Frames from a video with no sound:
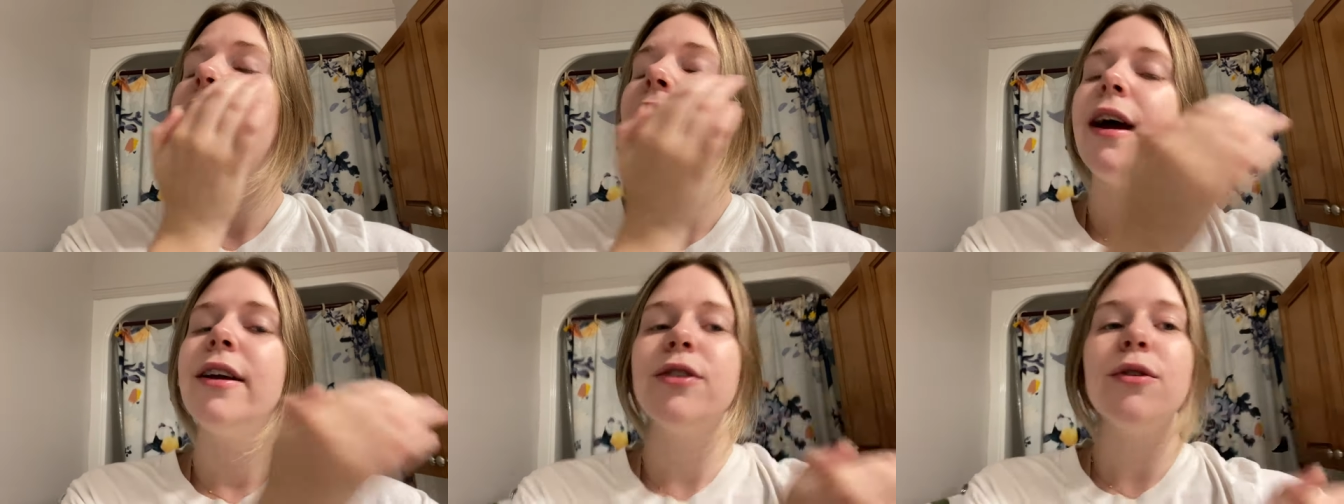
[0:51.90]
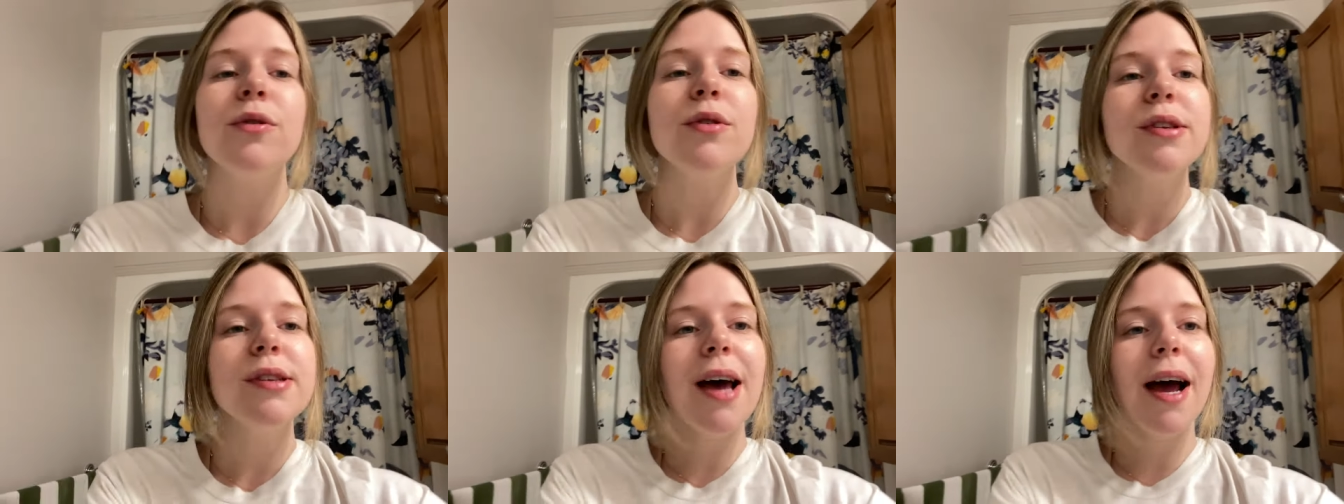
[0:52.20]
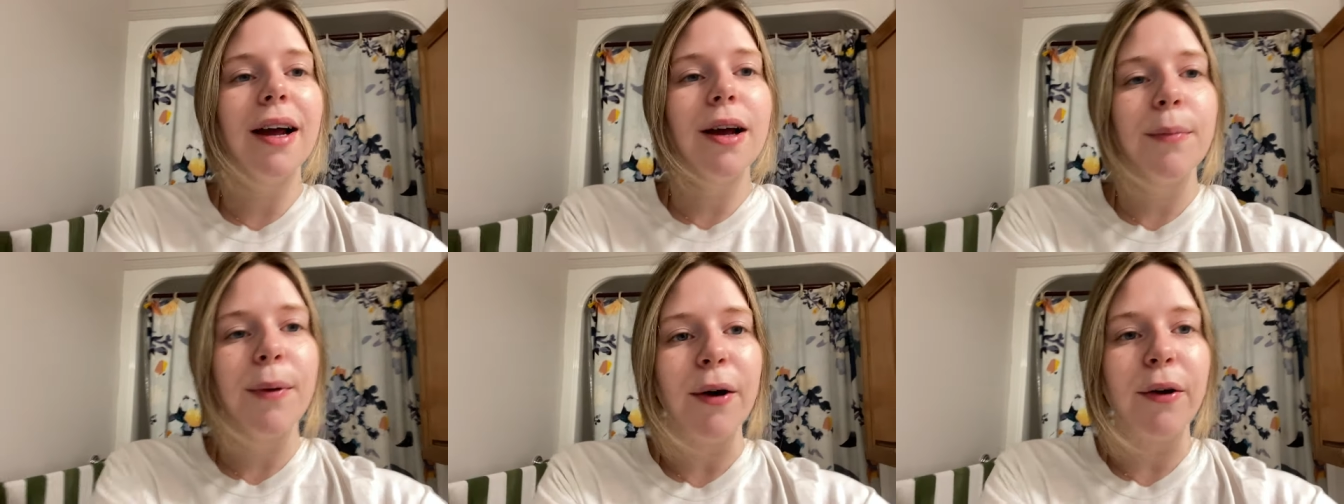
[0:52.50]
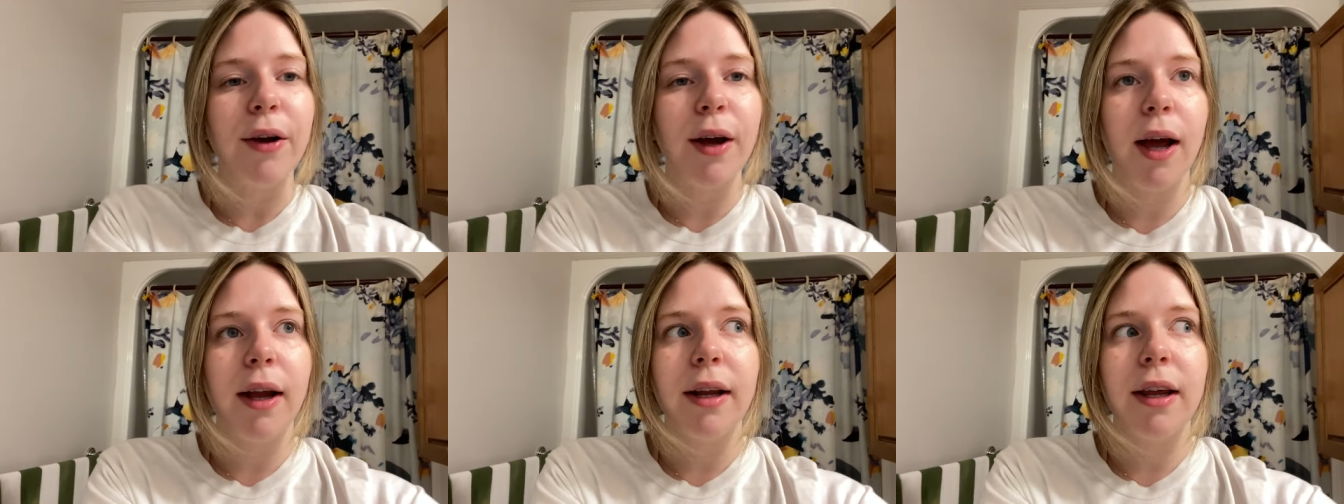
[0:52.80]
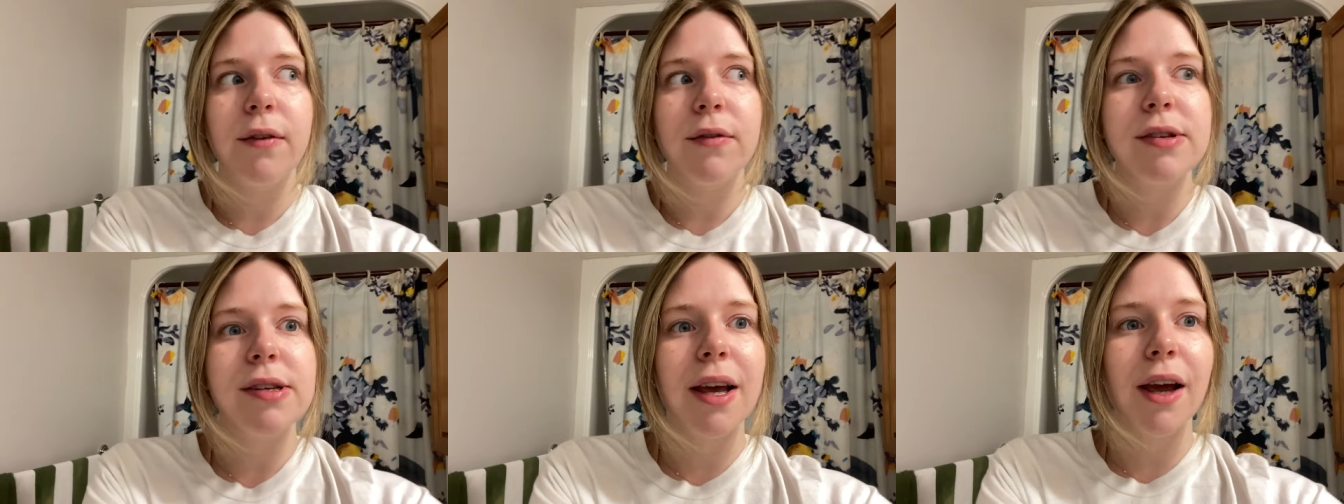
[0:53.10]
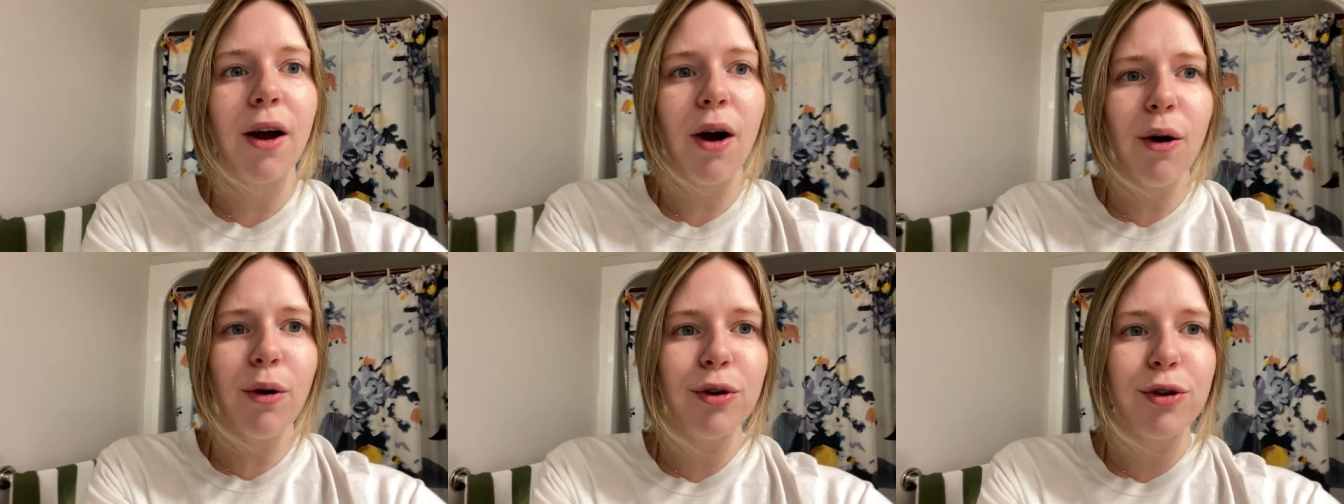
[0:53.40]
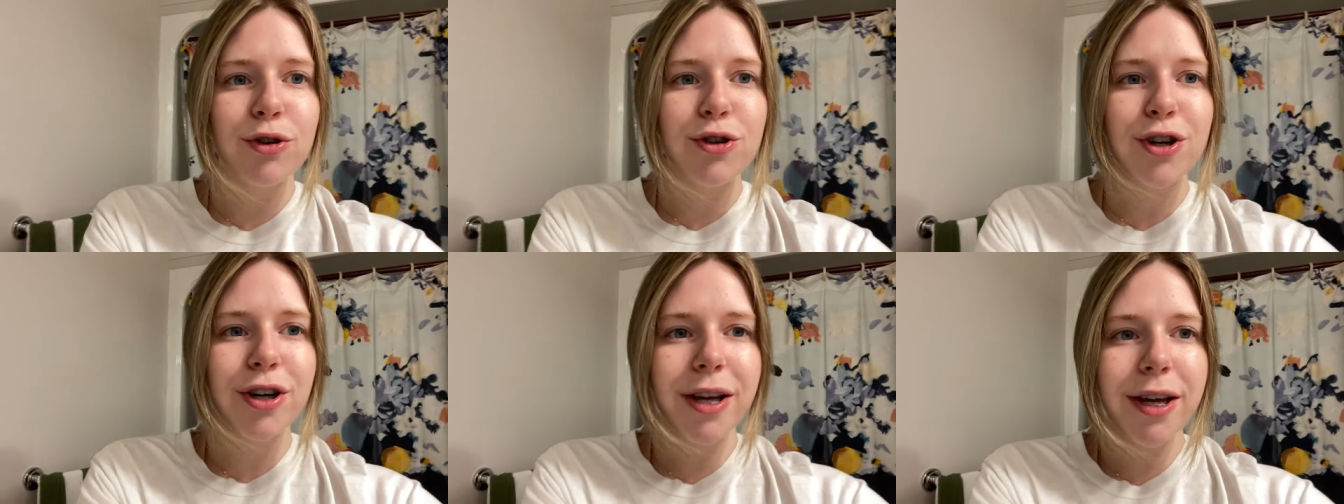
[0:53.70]
I told Zac about it and he was like, oh,
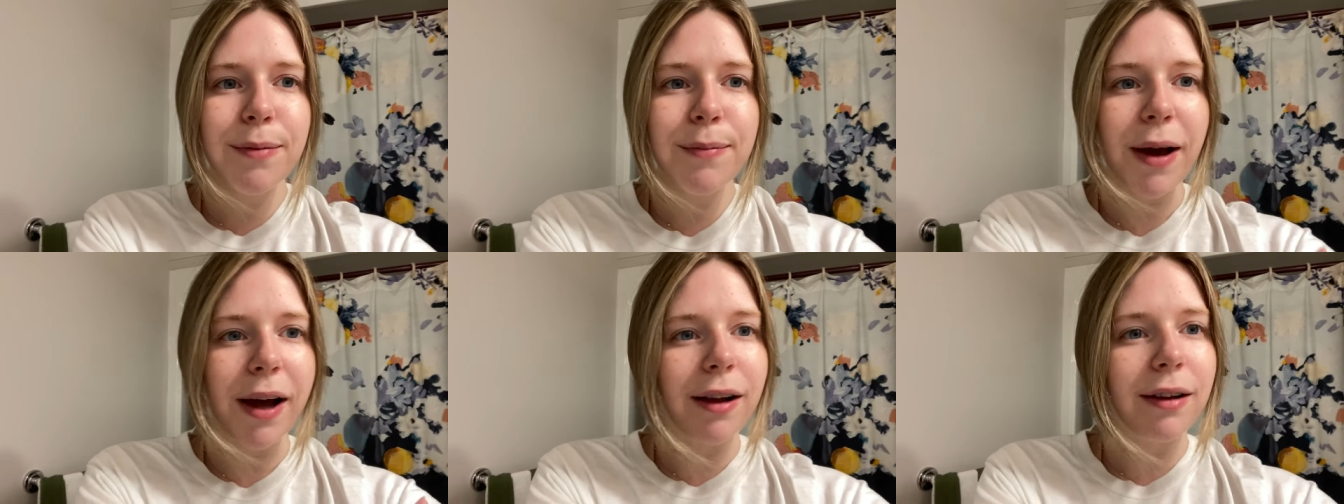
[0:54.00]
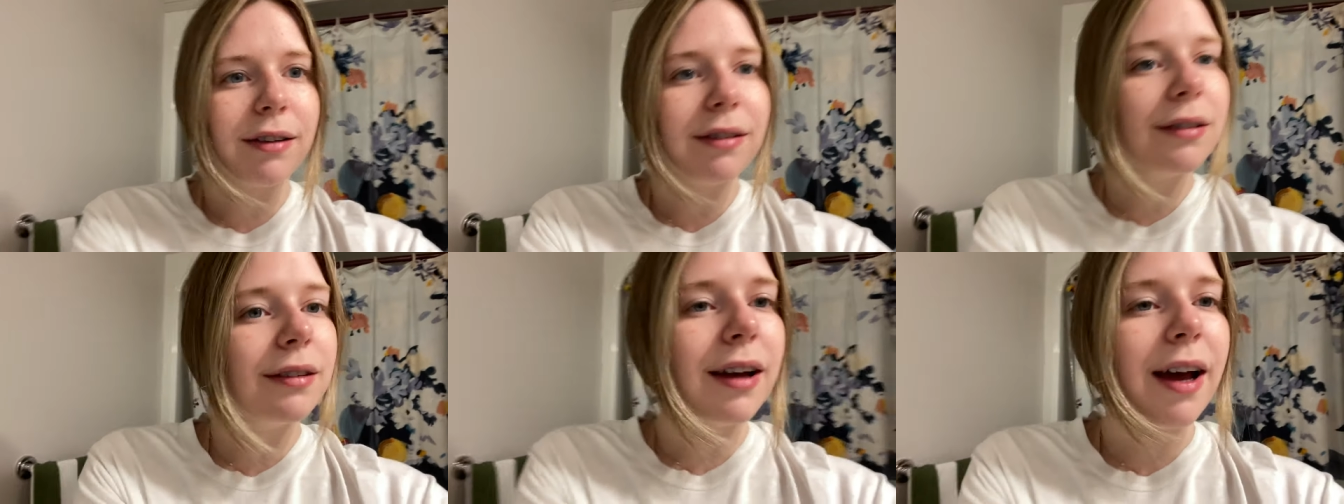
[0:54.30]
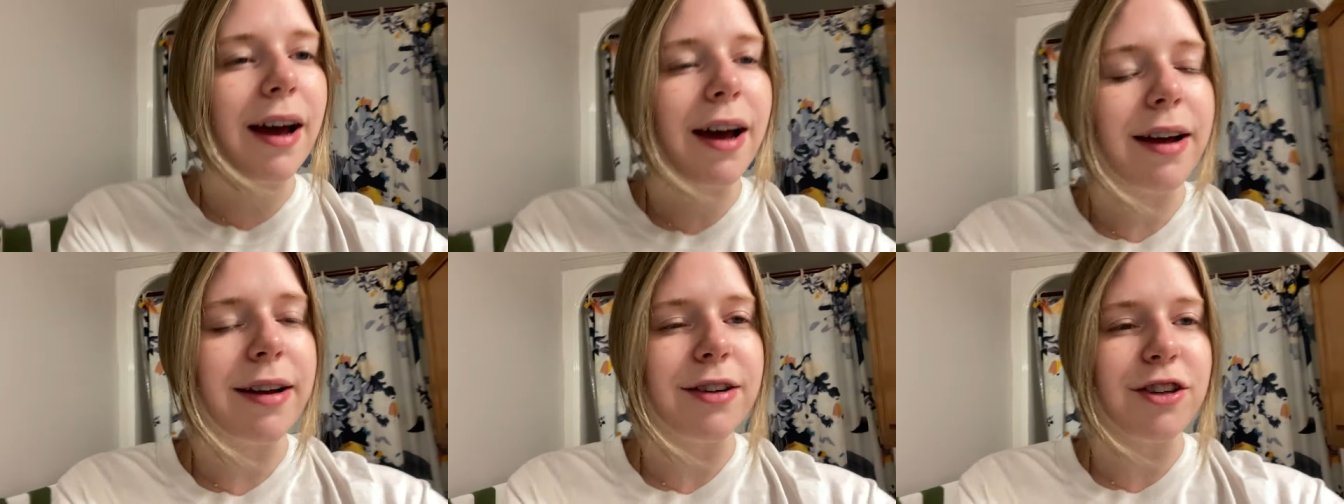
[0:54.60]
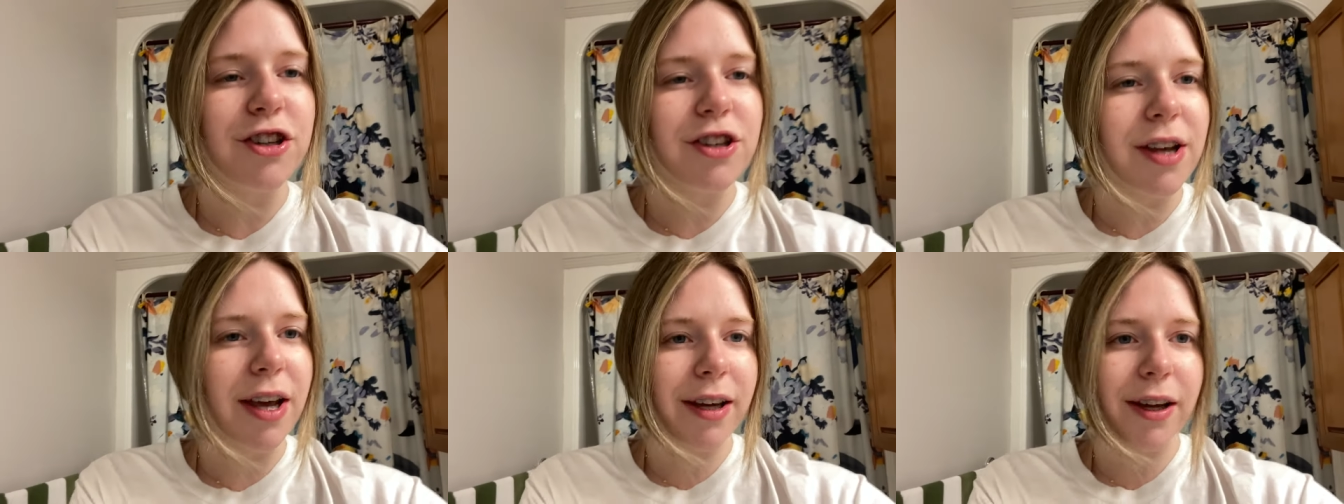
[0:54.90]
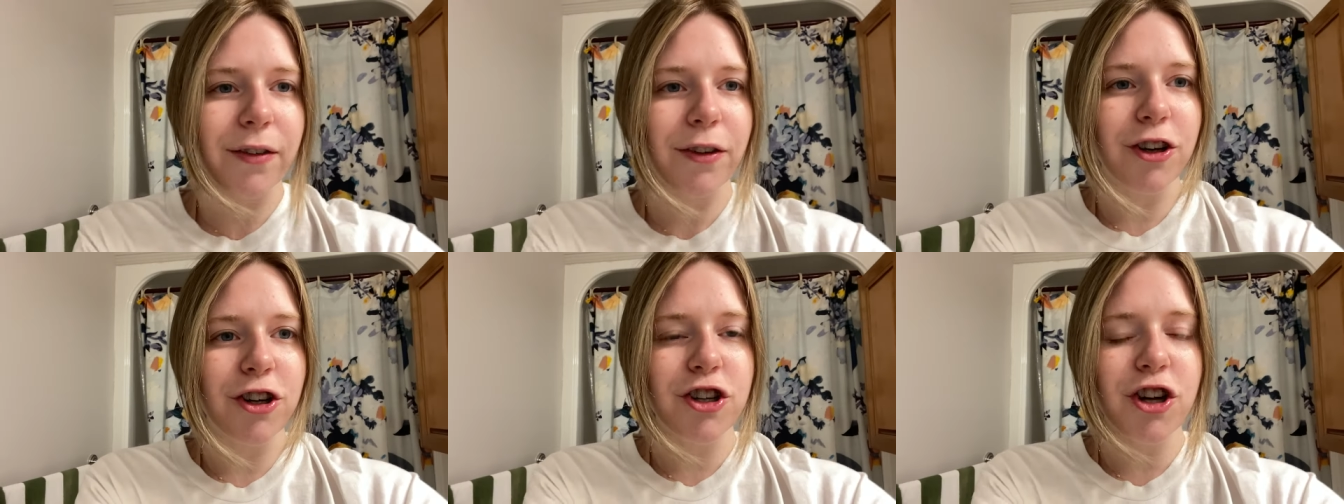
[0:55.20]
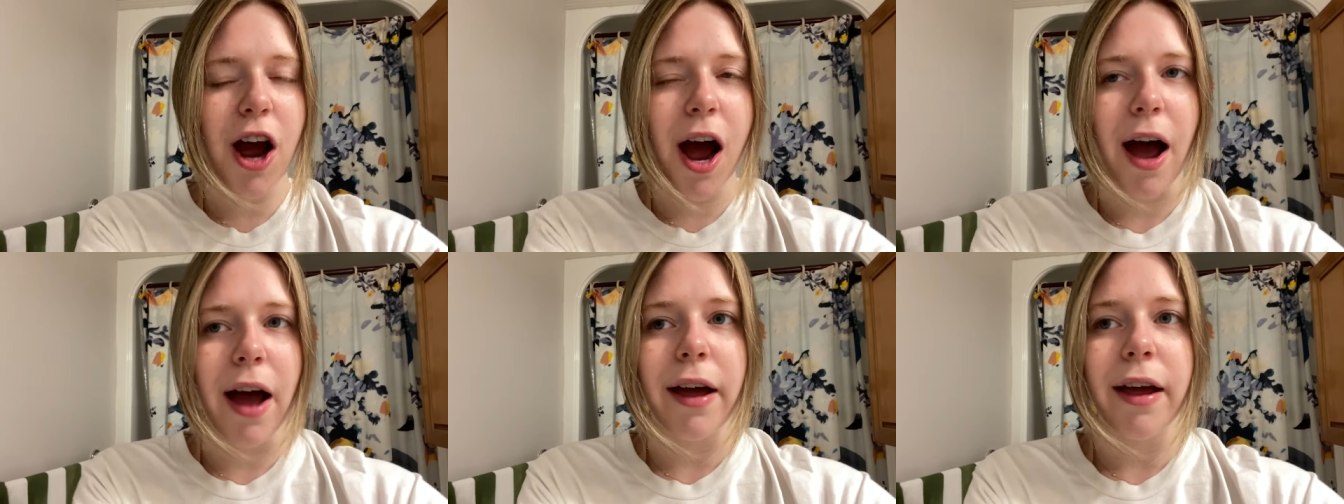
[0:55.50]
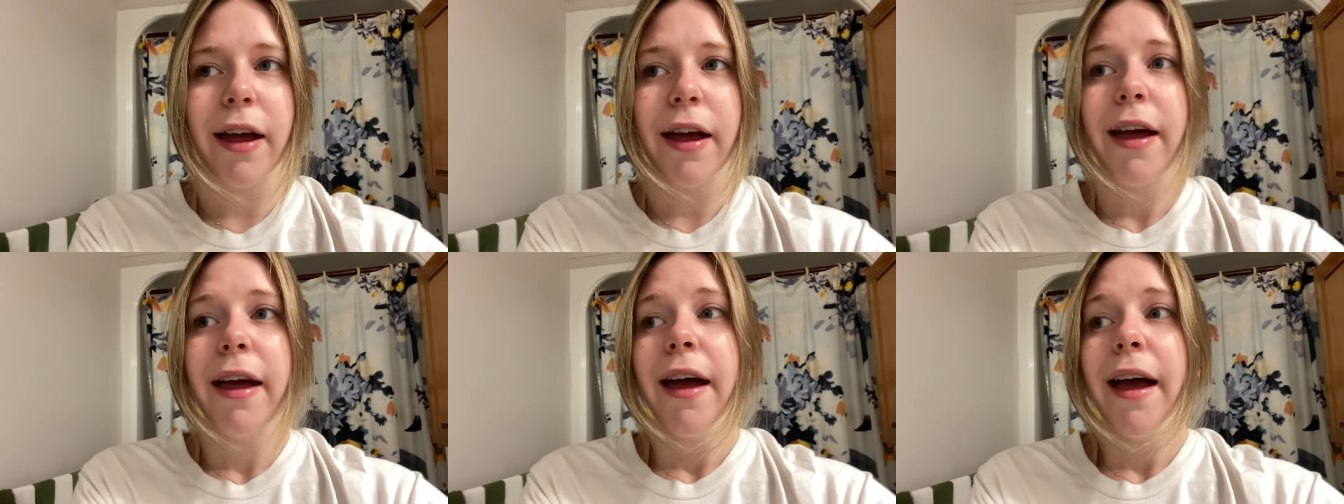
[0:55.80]
you should email and just like give it a
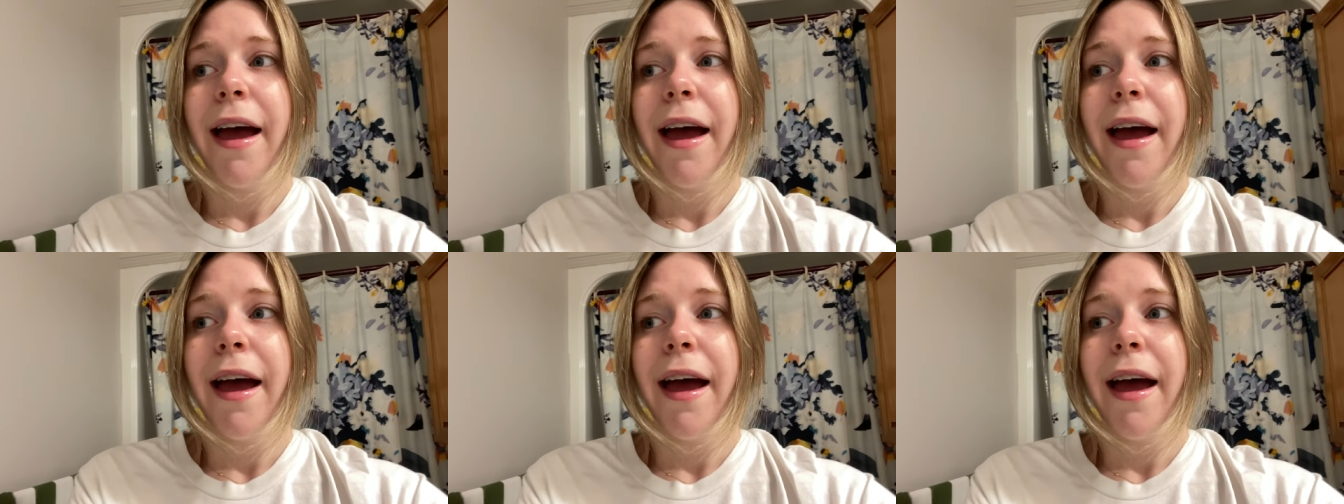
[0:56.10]
shot.